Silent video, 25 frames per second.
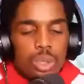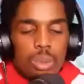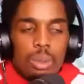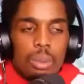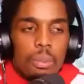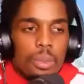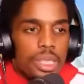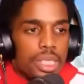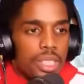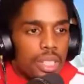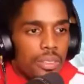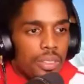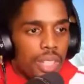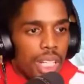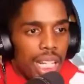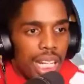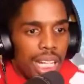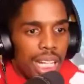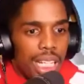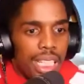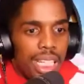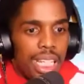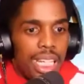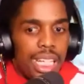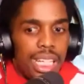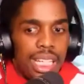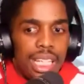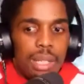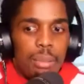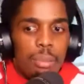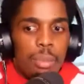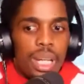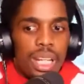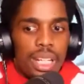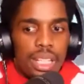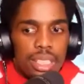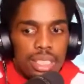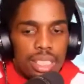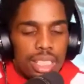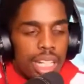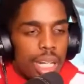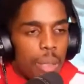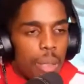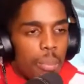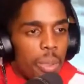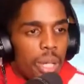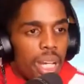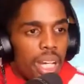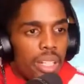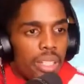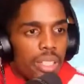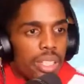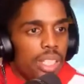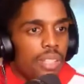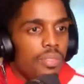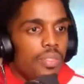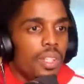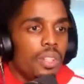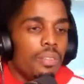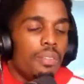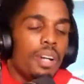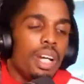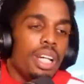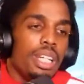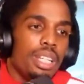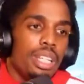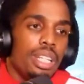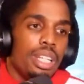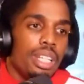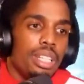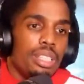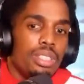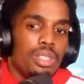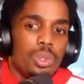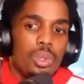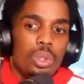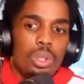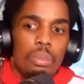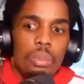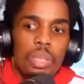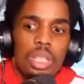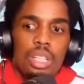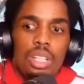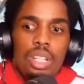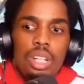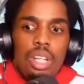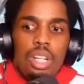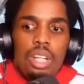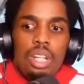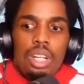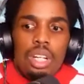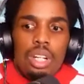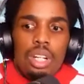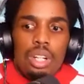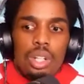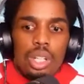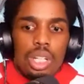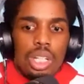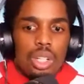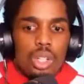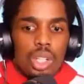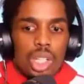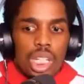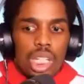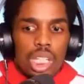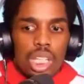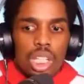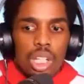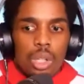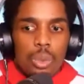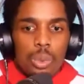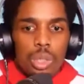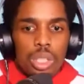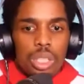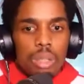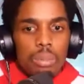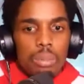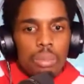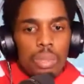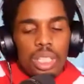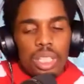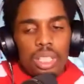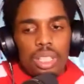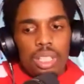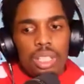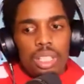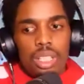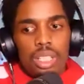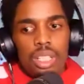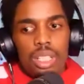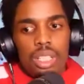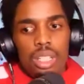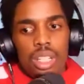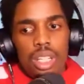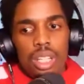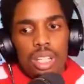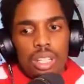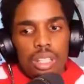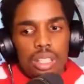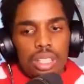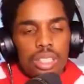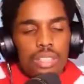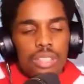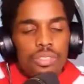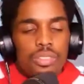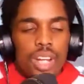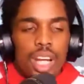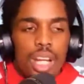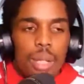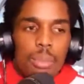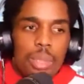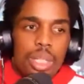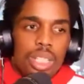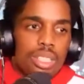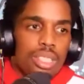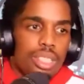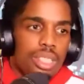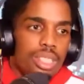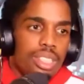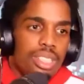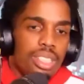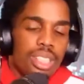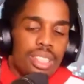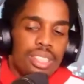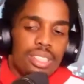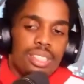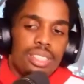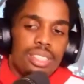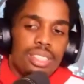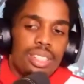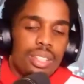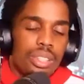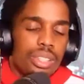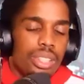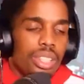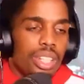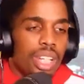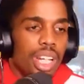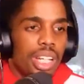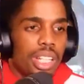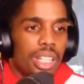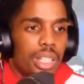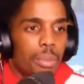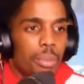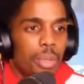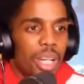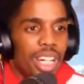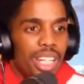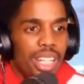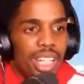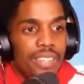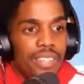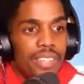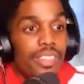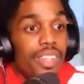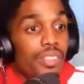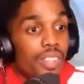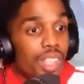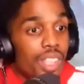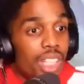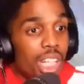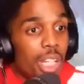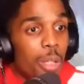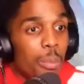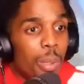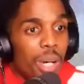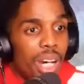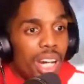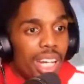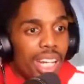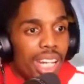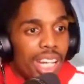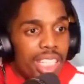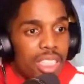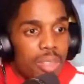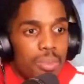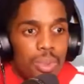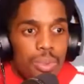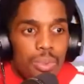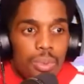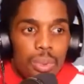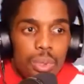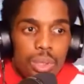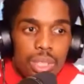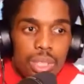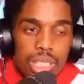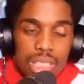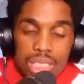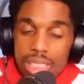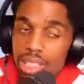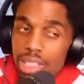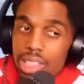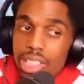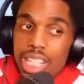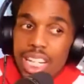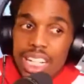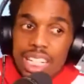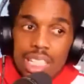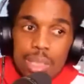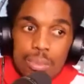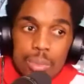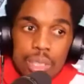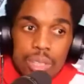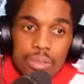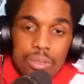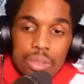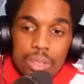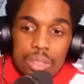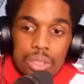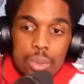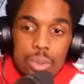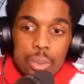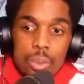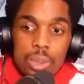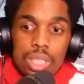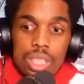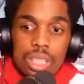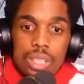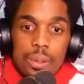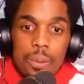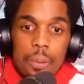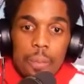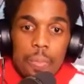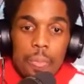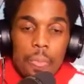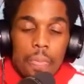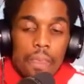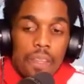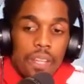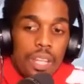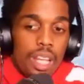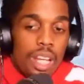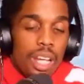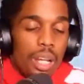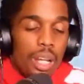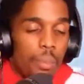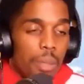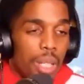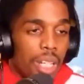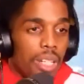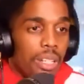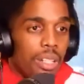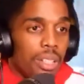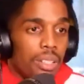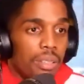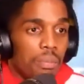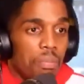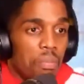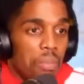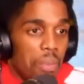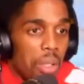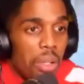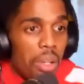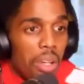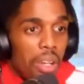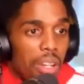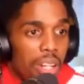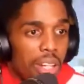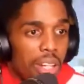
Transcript: myself like I can't get back into that pattern, even if I get into them and or, or get there with them and and it's five minutes and he says, No, you're out of your mind. I've never done a podcast before and you're not going to be the first one. I'd be like, All right,